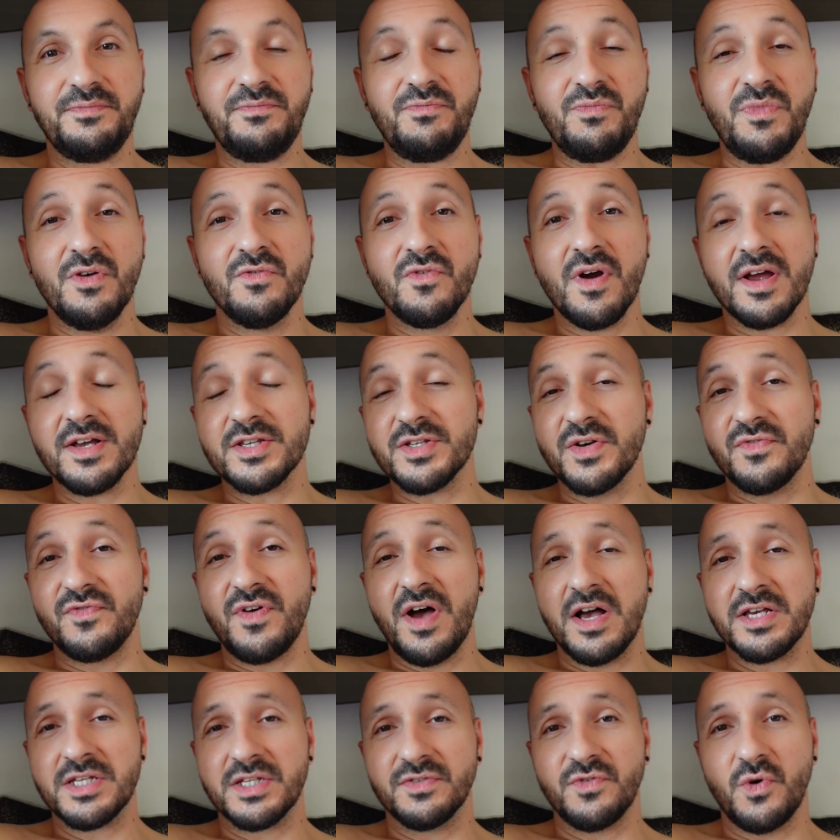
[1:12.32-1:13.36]
Alright, so
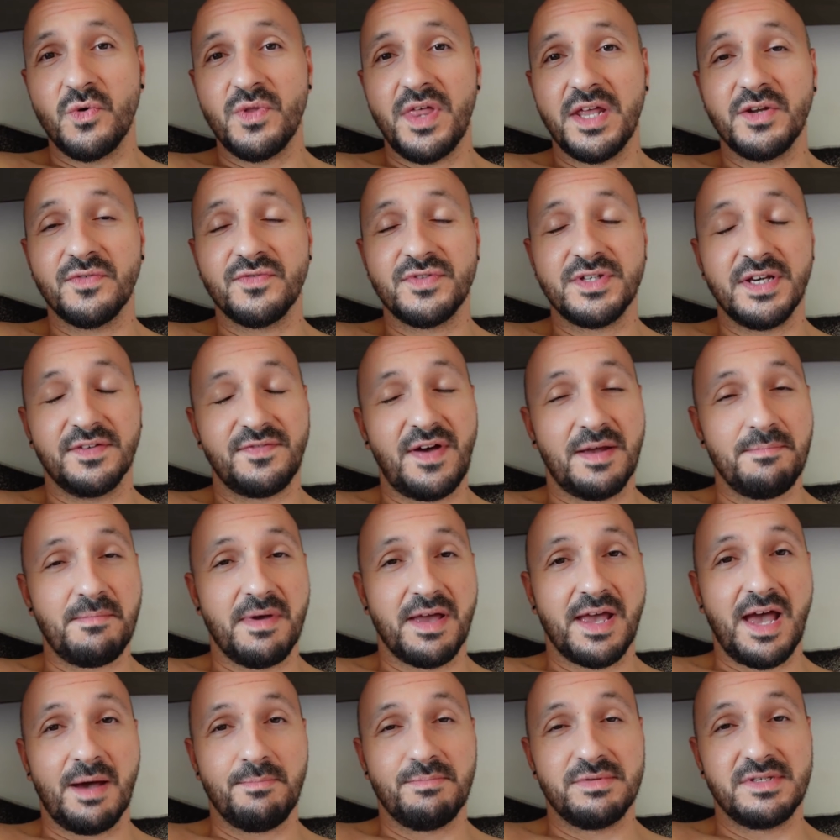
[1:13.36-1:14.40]
first of all then, obviously I've had my
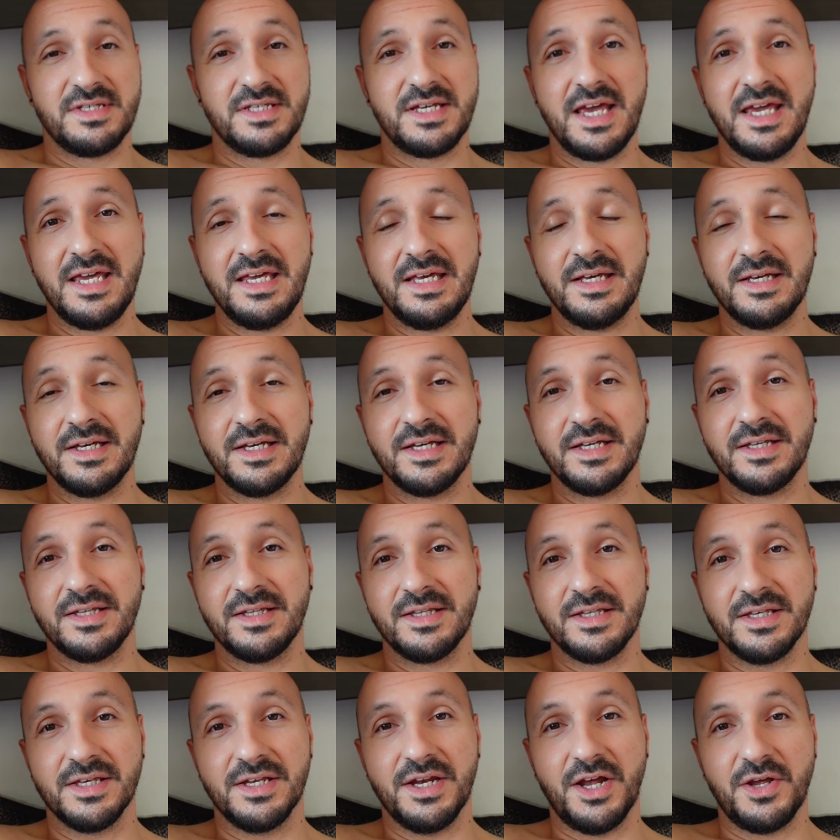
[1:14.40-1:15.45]
cup of tea.
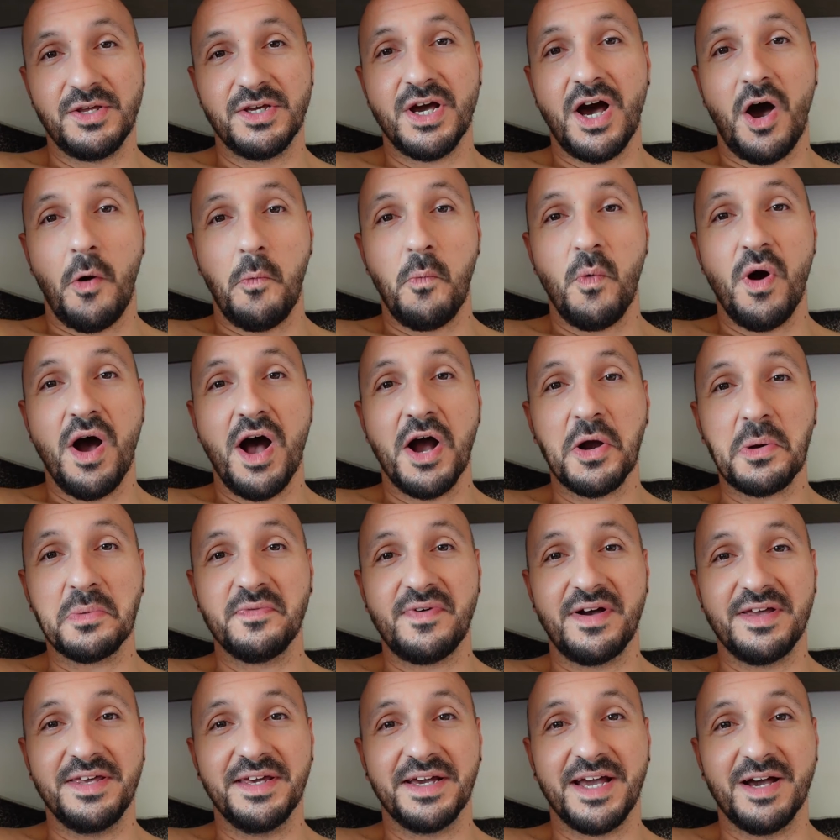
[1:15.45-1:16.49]
You know, you can't work
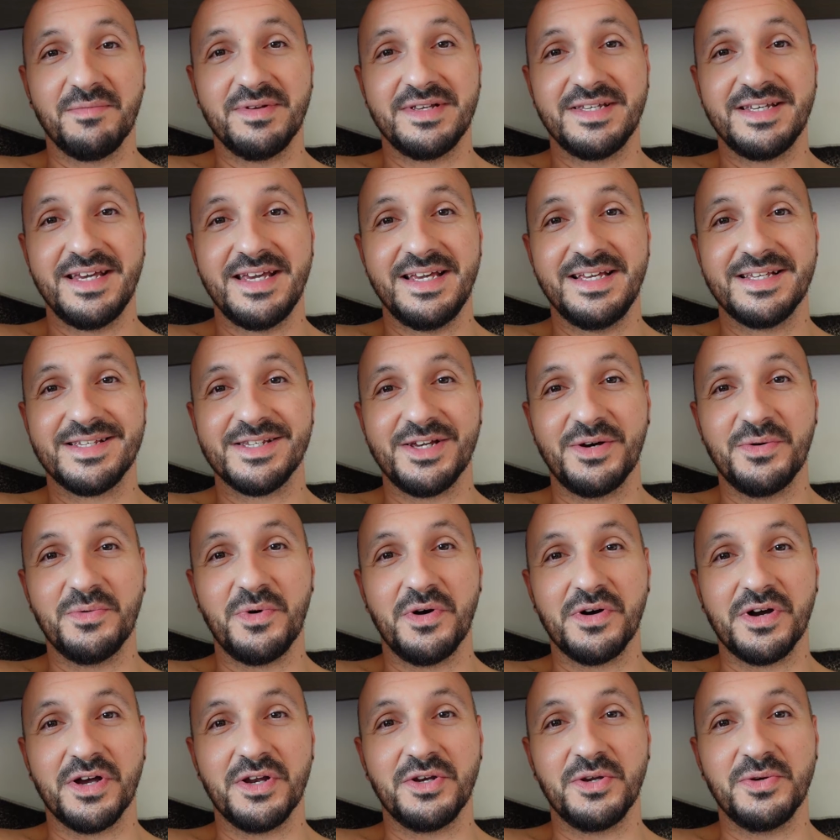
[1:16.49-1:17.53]
without your cup of tea, so what
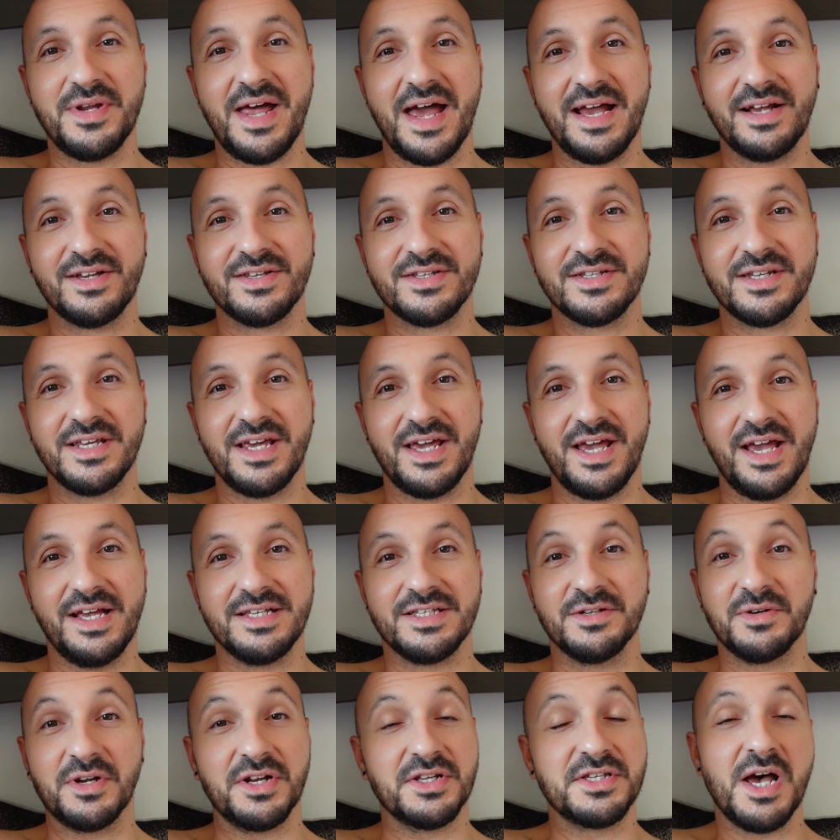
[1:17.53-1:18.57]
I'm going to do next is
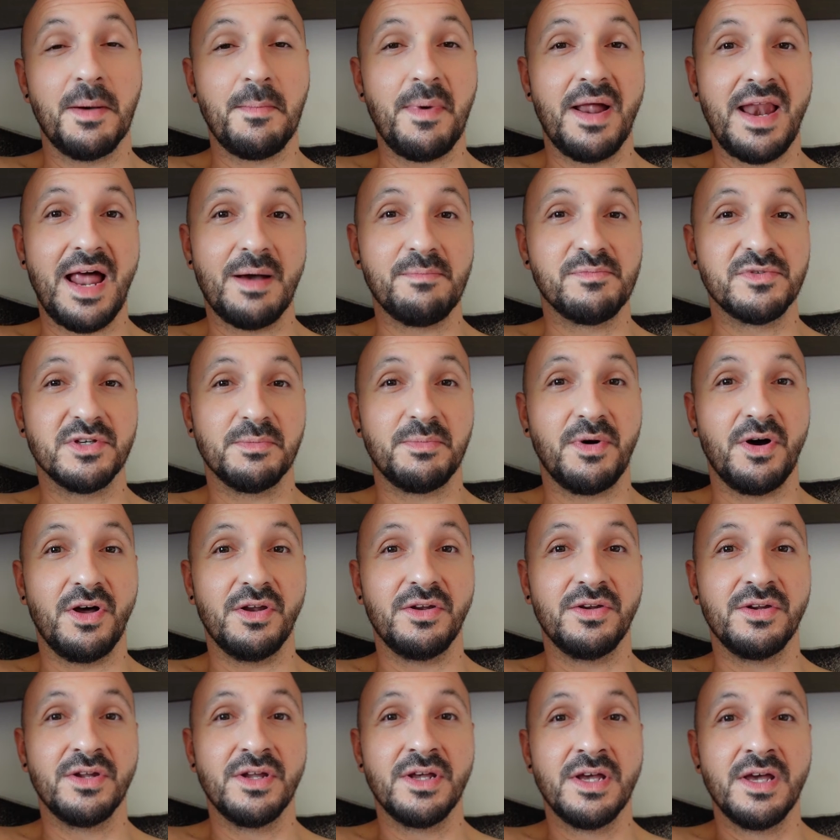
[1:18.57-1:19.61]
I'm going to turn my laptop
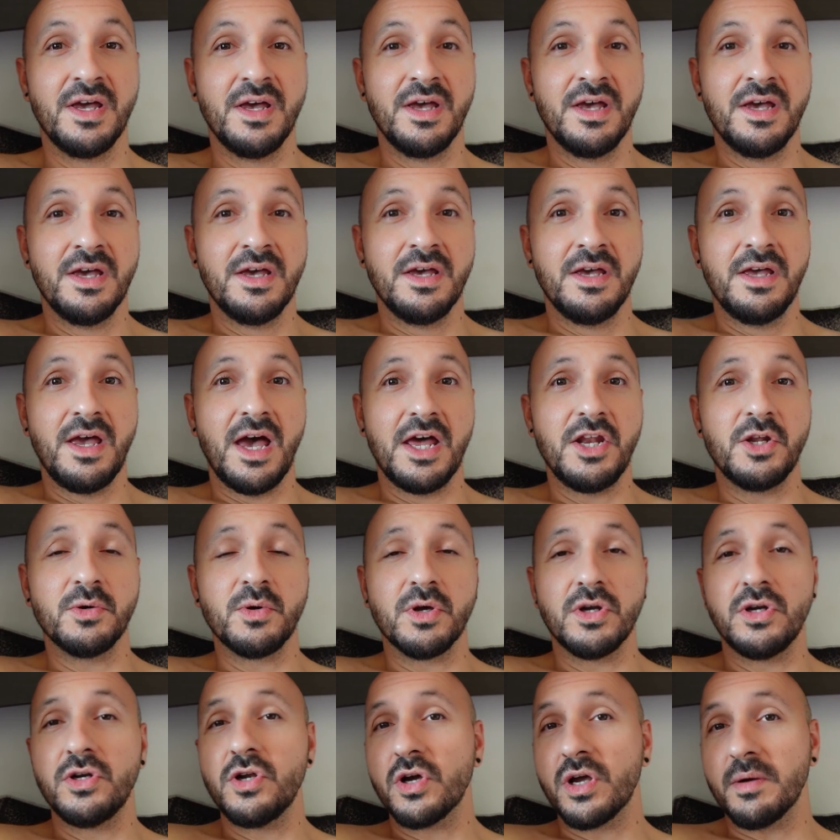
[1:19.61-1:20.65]
on and I'm
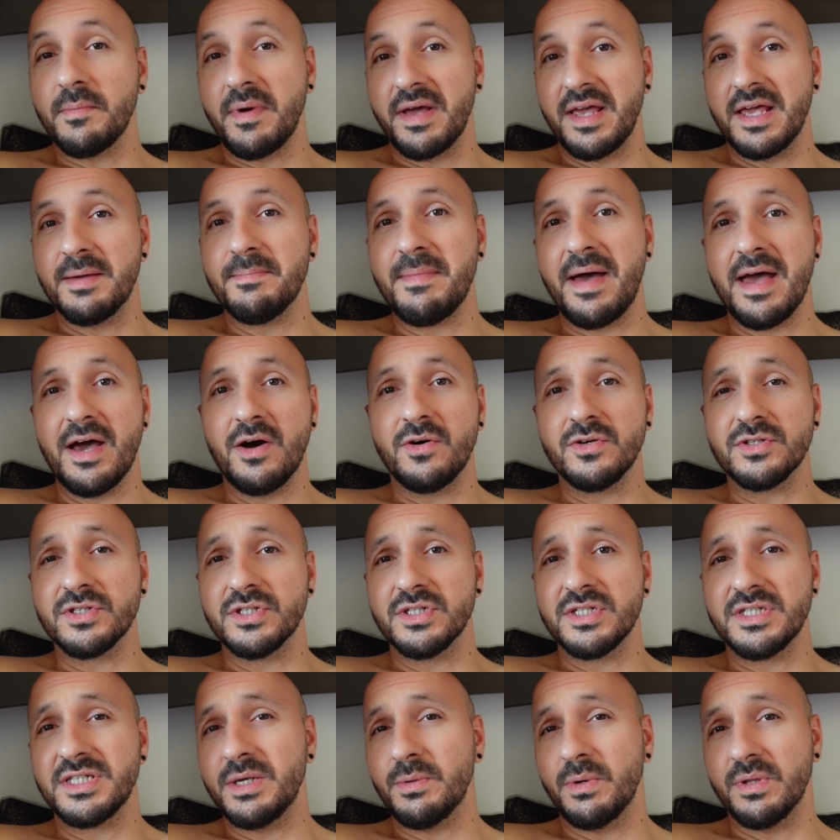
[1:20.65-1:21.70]
going to look at my emails
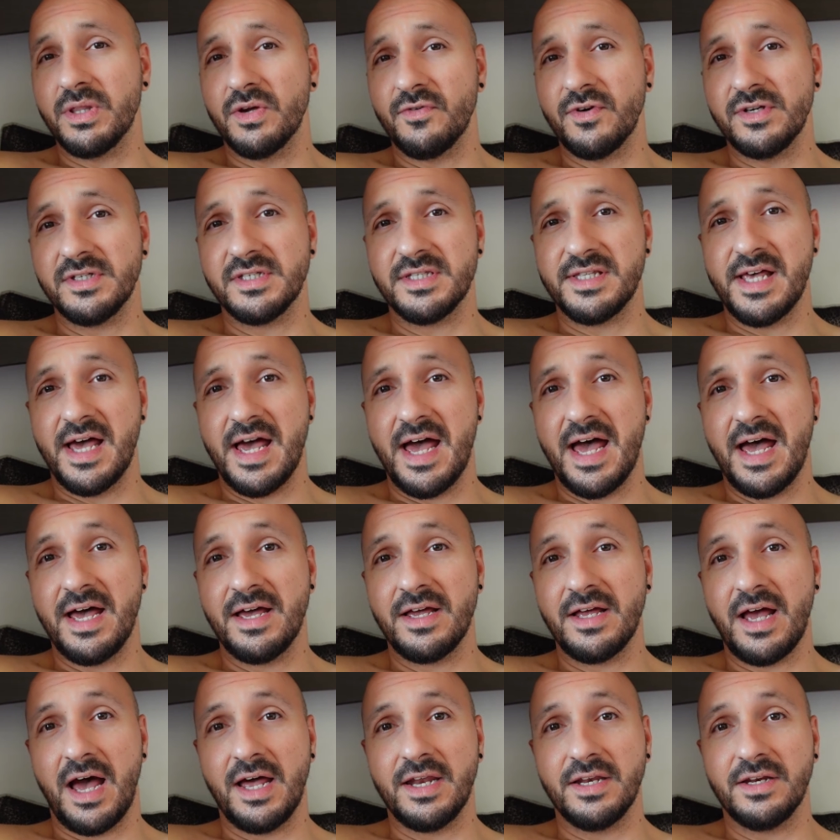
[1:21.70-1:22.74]
and see what there is there
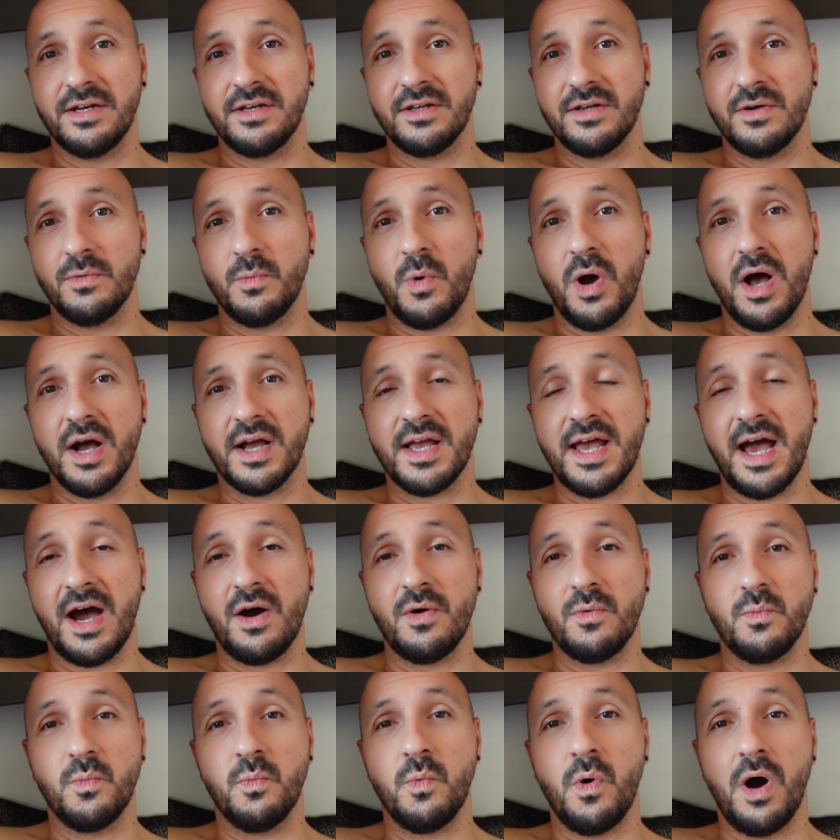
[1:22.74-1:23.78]
and work
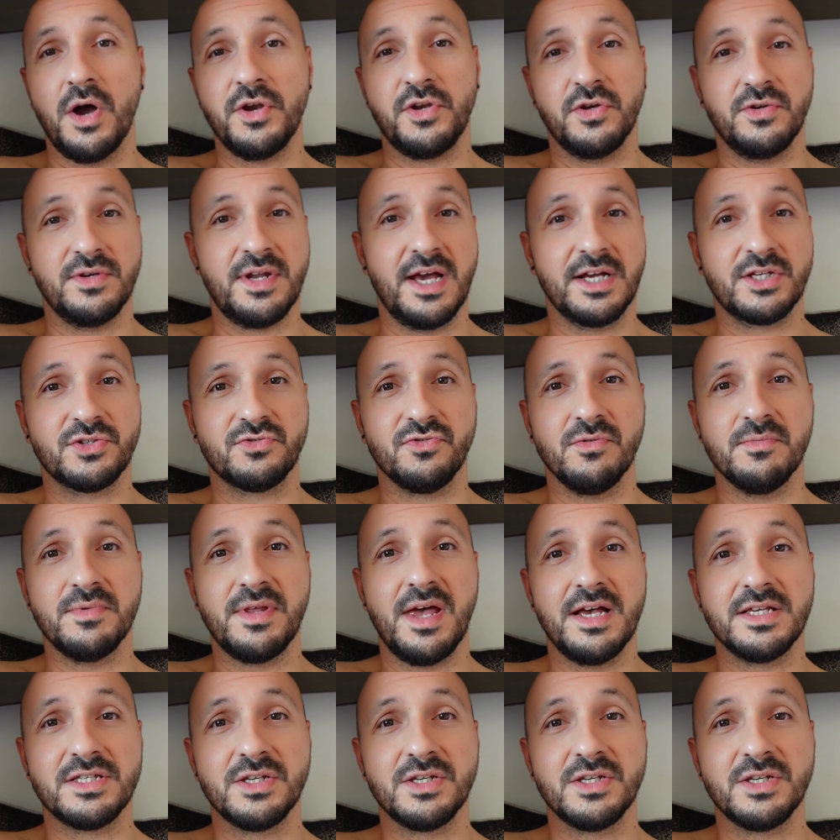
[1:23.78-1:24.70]
out what I do next from there.